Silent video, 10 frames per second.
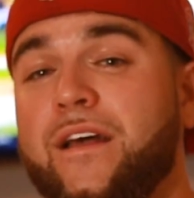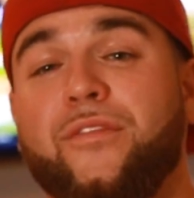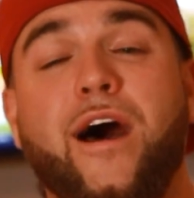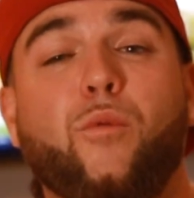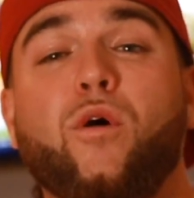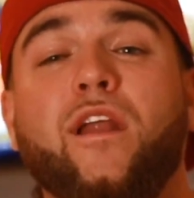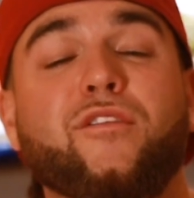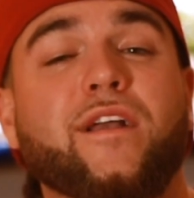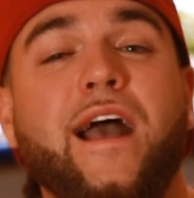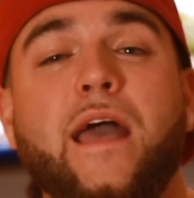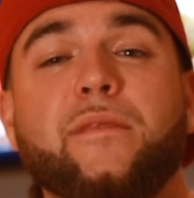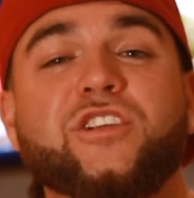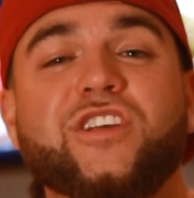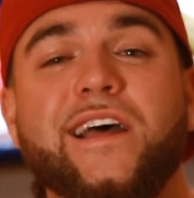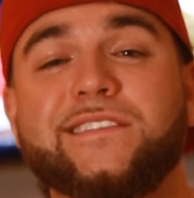Not one other guy in the
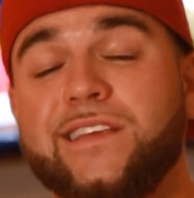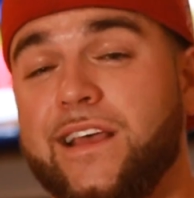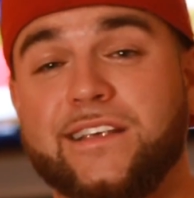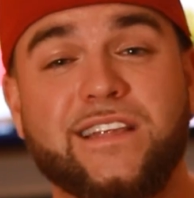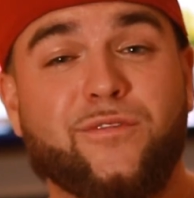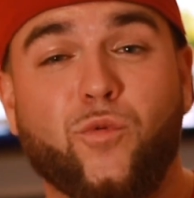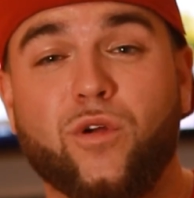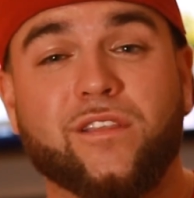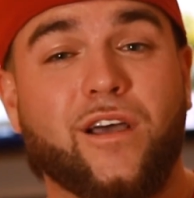Jets is even worth